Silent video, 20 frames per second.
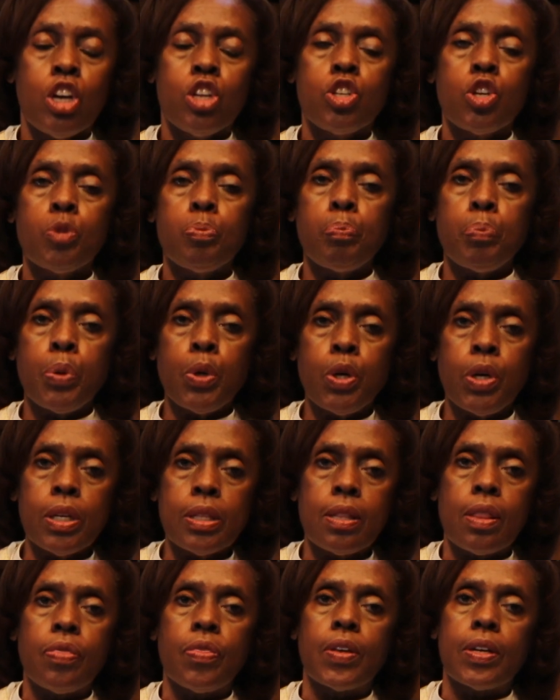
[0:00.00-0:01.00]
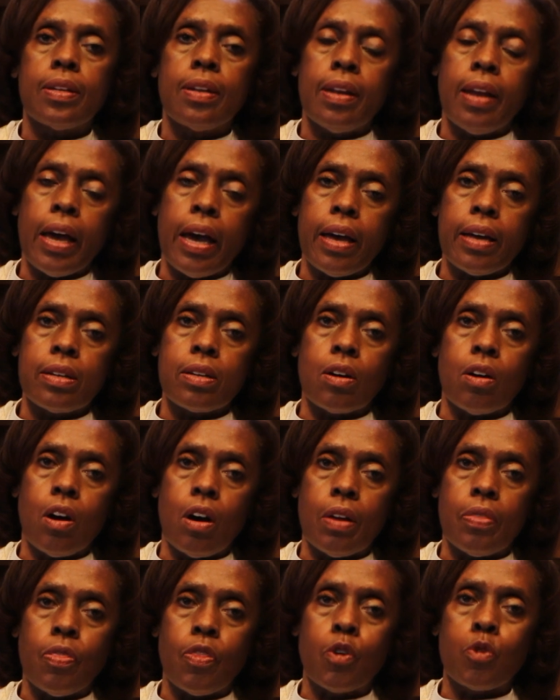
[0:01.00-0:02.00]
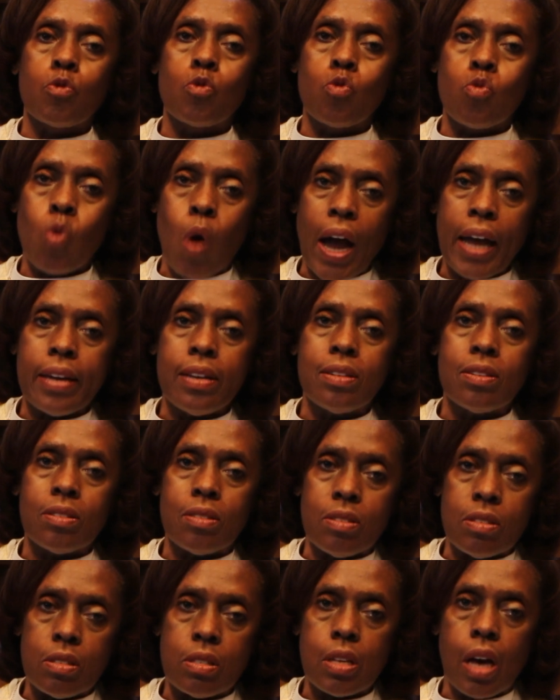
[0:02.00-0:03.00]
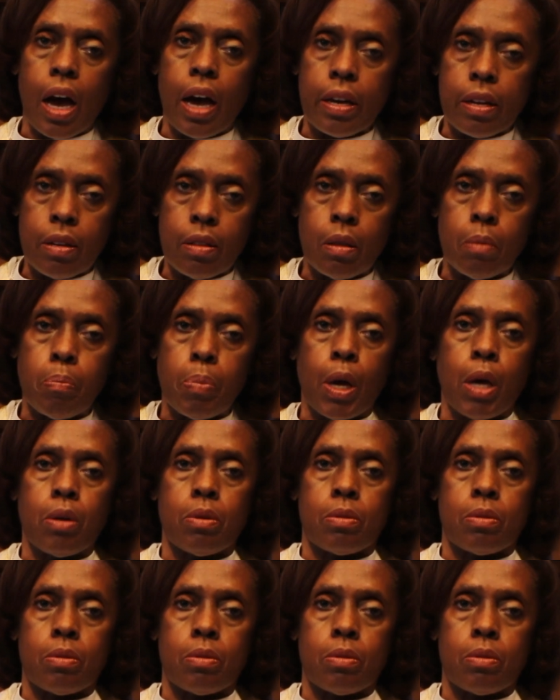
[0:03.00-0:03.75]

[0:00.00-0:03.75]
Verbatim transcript: to put the net on the right side of the